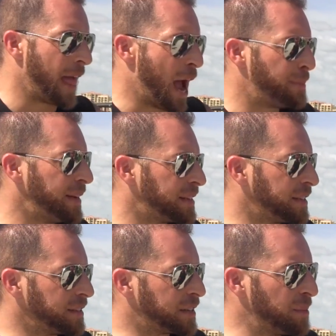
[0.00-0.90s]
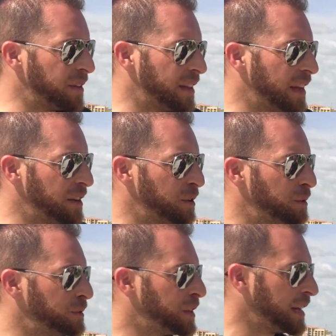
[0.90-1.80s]
happiness isn't something that
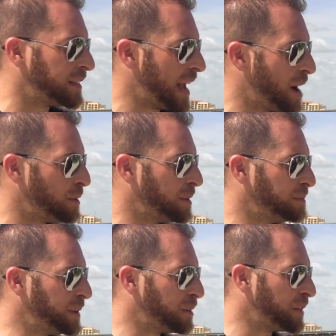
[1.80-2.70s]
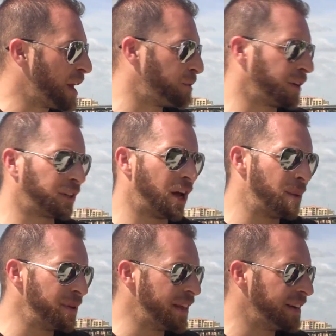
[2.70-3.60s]
you chase down and beat over the head with a
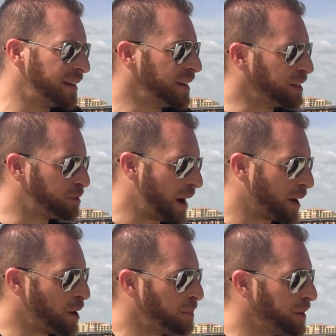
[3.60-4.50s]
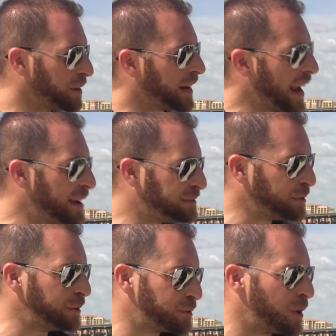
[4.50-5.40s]
club and then drag home to your cave
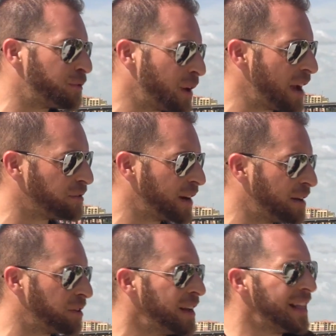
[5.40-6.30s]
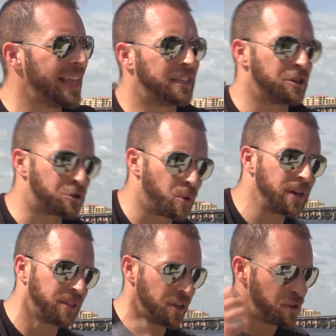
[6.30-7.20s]
to enjoy forever and ever. It's a
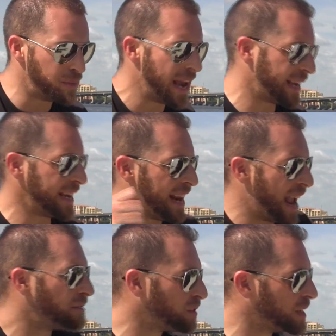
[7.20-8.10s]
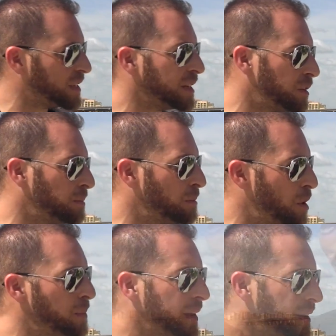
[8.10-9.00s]
choice that you make in every single
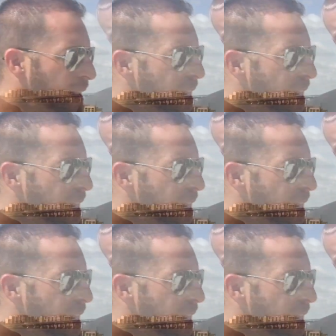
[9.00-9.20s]
moment.